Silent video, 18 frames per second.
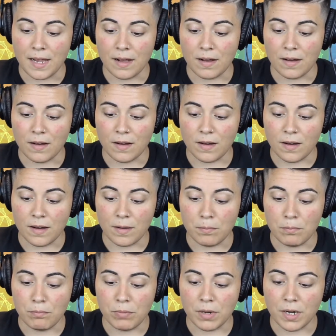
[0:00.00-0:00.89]

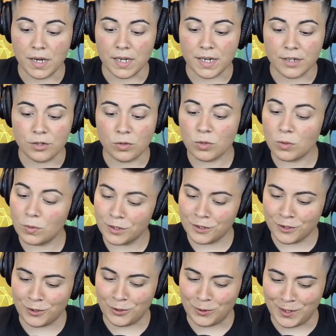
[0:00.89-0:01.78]
But I don't know what
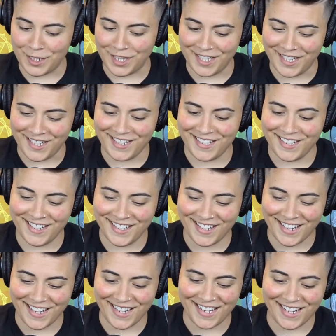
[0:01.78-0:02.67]
to do with it.
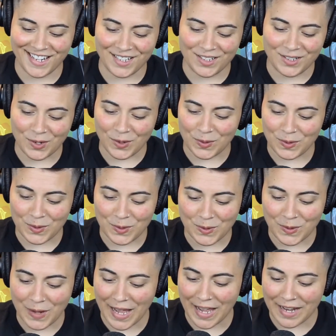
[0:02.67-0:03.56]
And I don't
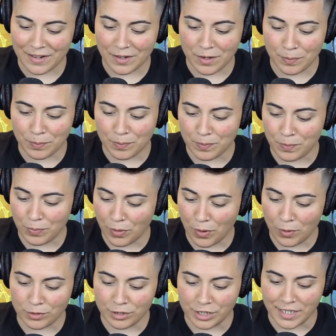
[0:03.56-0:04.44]
know how to
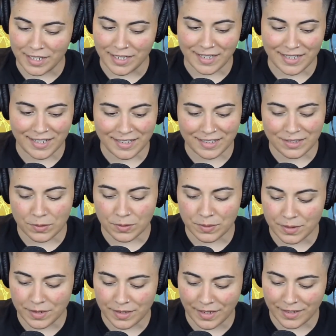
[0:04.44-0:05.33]
approach it. And I
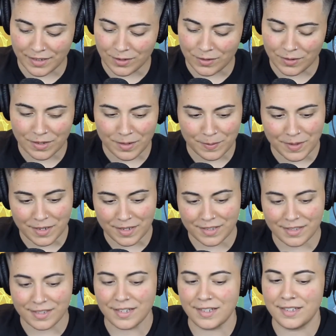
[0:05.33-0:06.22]
don't, like, you know what I mean?
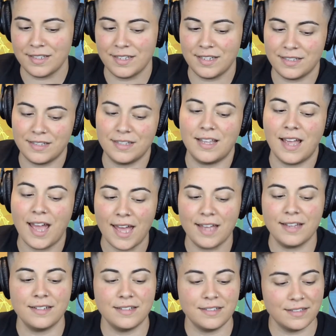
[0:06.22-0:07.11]
It's like
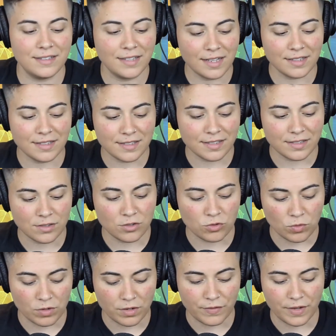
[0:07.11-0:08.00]
that's
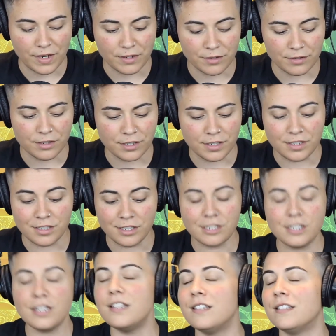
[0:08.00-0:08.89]
sort of energy.
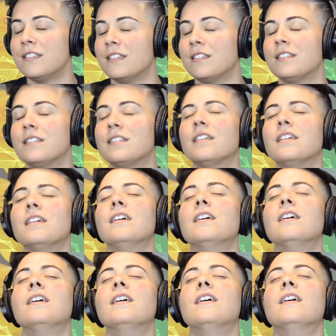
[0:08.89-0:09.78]
Jesus
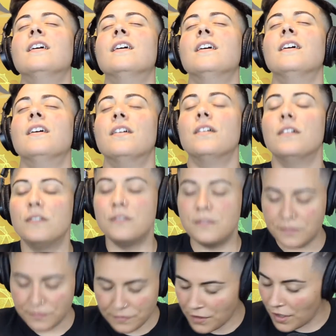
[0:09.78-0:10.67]

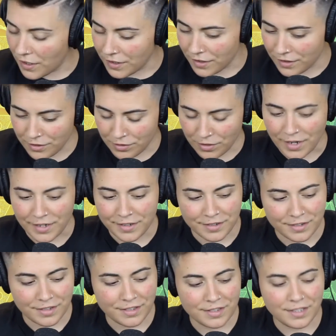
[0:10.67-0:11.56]
fucking
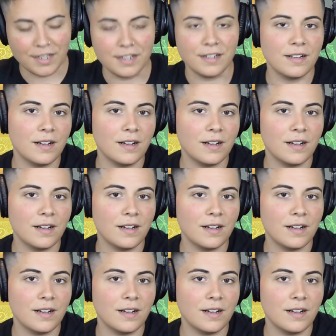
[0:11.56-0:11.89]
Christ, the 10 of